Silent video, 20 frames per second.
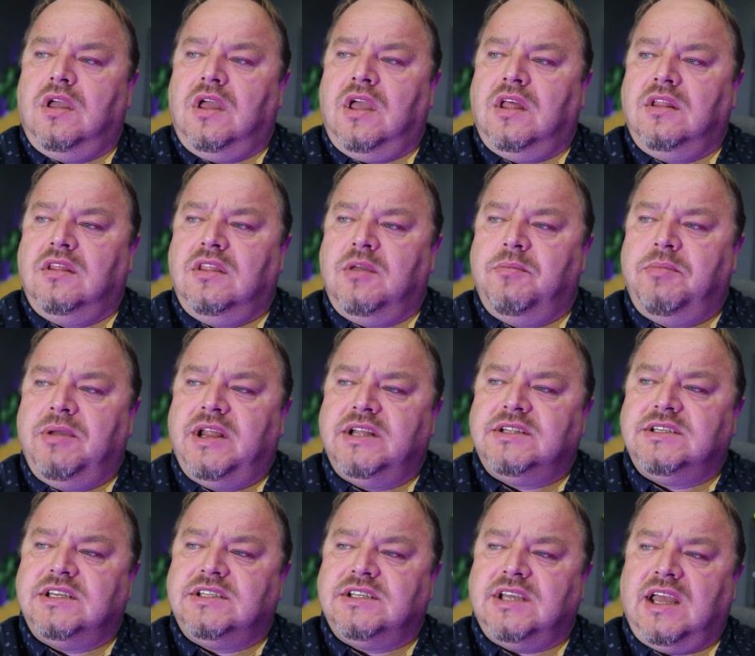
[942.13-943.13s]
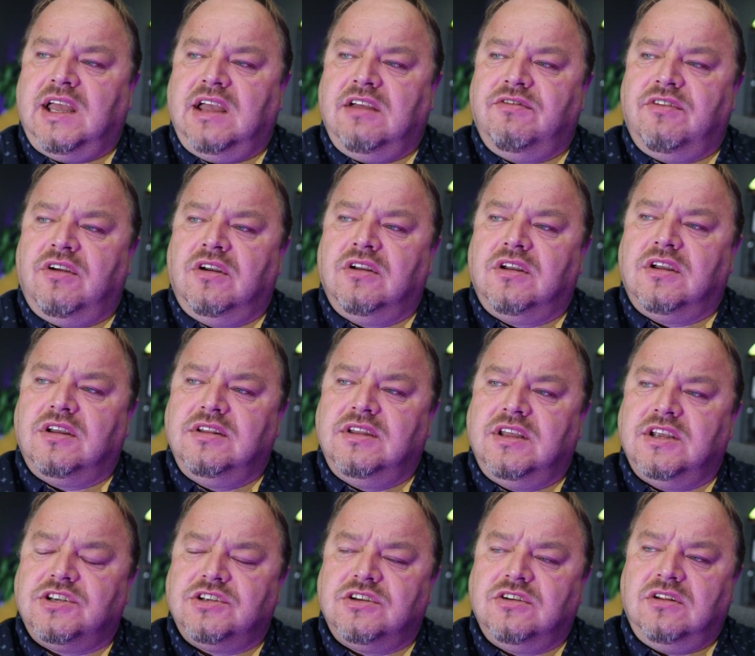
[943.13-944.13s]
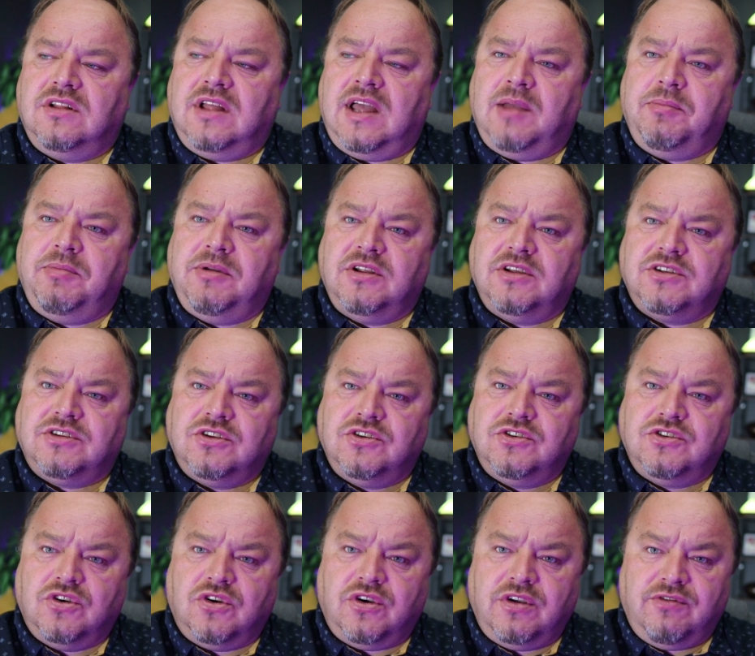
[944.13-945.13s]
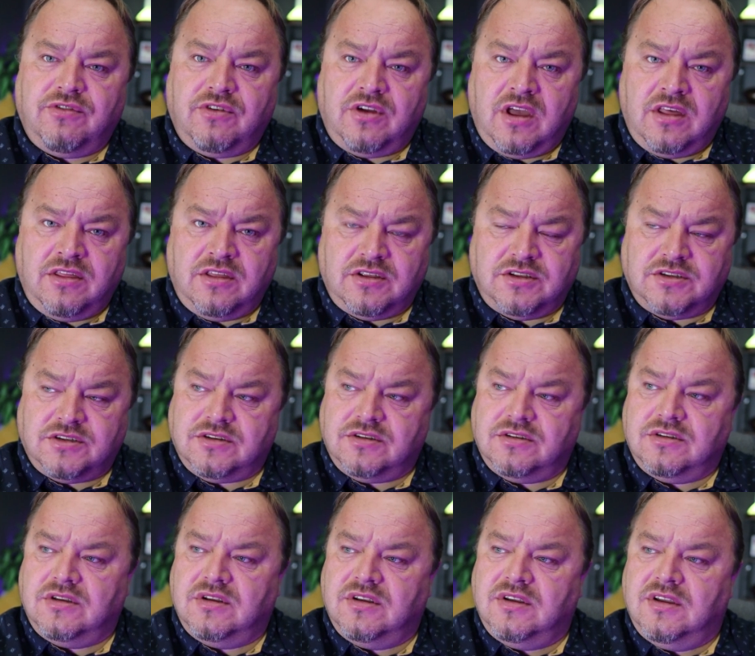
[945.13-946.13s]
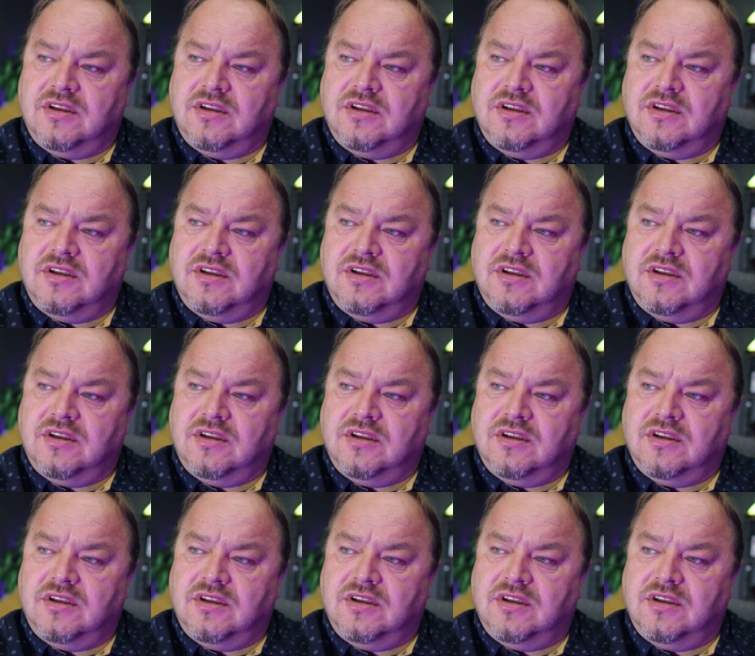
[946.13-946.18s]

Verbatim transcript: And the ability to have unconditional happiness and joy for others